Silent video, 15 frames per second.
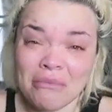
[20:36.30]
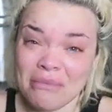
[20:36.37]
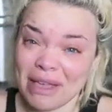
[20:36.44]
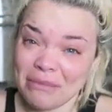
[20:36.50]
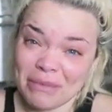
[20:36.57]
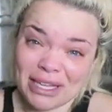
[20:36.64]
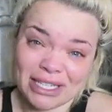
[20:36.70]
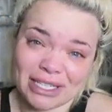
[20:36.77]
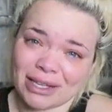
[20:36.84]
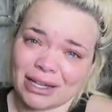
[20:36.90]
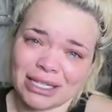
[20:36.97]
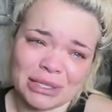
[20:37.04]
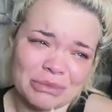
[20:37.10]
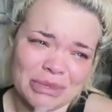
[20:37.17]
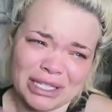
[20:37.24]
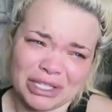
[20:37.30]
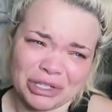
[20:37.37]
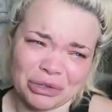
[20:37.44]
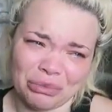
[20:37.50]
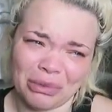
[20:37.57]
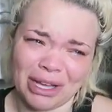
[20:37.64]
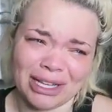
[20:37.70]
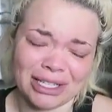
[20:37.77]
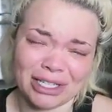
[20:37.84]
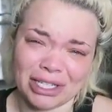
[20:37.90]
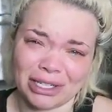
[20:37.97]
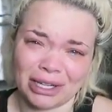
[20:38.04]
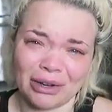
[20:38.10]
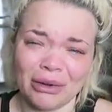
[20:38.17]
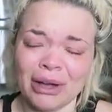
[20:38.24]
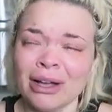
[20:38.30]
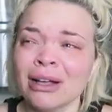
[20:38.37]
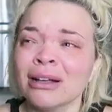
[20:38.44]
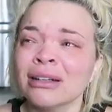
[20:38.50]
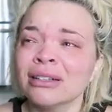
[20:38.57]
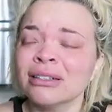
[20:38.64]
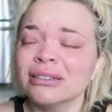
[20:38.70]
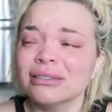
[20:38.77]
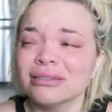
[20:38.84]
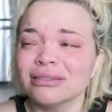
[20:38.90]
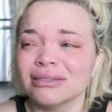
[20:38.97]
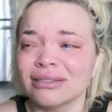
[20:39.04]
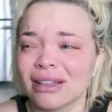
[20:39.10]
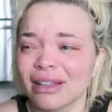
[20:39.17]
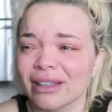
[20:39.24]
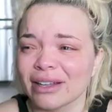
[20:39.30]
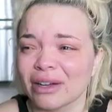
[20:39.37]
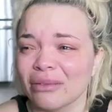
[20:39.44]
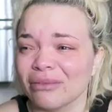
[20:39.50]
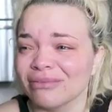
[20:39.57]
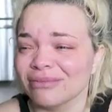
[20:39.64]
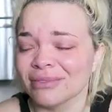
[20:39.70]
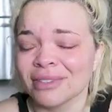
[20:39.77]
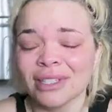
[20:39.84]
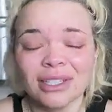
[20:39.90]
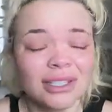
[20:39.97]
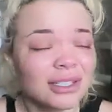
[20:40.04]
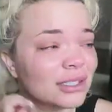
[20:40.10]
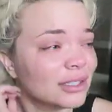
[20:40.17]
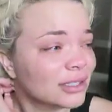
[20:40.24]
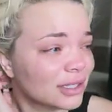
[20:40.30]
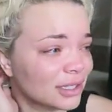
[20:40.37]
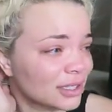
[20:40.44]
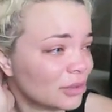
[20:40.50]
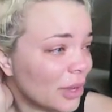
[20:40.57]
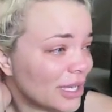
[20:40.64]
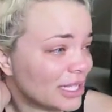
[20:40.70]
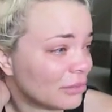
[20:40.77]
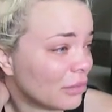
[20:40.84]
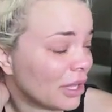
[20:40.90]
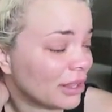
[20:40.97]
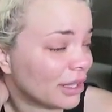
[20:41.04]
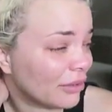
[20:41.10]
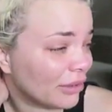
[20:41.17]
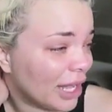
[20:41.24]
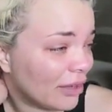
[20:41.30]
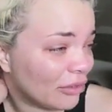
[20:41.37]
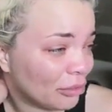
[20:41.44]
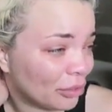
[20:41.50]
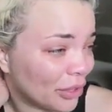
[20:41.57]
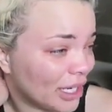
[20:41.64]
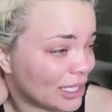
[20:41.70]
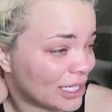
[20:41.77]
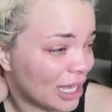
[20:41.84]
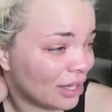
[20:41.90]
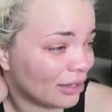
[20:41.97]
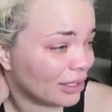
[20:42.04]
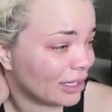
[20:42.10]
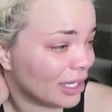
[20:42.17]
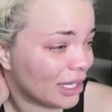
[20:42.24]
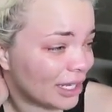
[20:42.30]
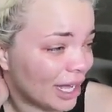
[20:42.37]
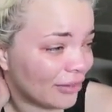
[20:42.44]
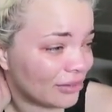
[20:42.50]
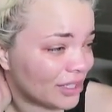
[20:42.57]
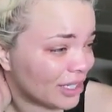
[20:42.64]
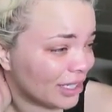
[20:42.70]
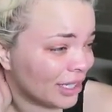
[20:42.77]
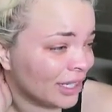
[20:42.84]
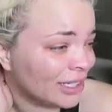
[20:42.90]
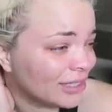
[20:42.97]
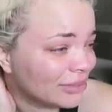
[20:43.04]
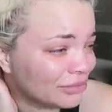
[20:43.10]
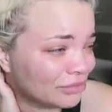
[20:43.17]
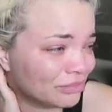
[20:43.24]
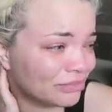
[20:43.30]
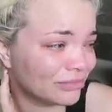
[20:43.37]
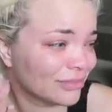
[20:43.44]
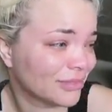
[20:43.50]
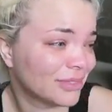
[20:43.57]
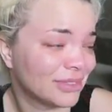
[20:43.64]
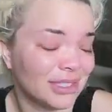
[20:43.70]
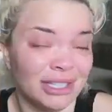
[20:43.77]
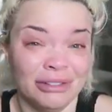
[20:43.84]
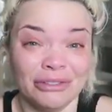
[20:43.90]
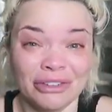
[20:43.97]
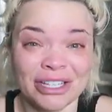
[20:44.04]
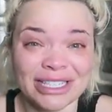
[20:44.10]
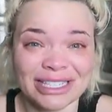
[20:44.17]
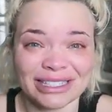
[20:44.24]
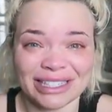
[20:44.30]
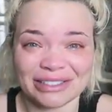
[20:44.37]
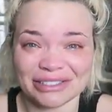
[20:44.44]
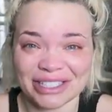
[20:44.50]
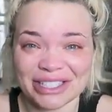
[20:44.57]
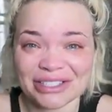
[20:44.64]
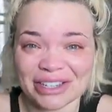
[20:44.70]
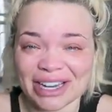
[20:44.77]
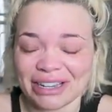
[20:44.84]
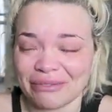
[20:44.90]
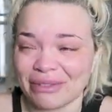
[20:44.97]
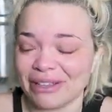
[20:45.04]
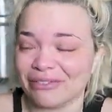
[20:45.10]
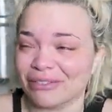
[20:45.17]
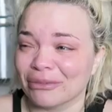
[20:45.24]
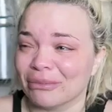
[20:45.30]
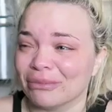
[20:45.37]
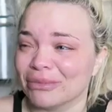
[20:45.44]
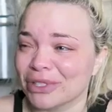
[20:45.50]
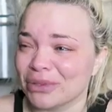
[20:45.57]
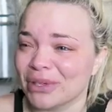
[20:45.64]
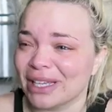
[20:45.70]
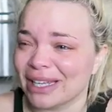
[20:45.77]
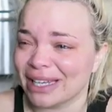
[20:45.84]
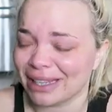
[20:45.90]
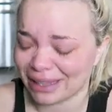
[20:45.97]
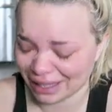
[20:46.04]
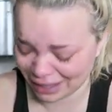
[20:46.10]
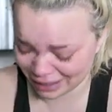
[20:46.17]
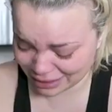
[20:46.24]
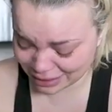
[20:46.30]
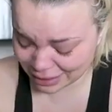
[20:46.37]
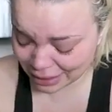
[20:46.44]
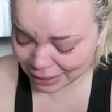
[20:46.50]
Maybe it just got to be too much, you know? You know, twice a month I would have a breakdown and he'd have to physically restrain me from doing anything.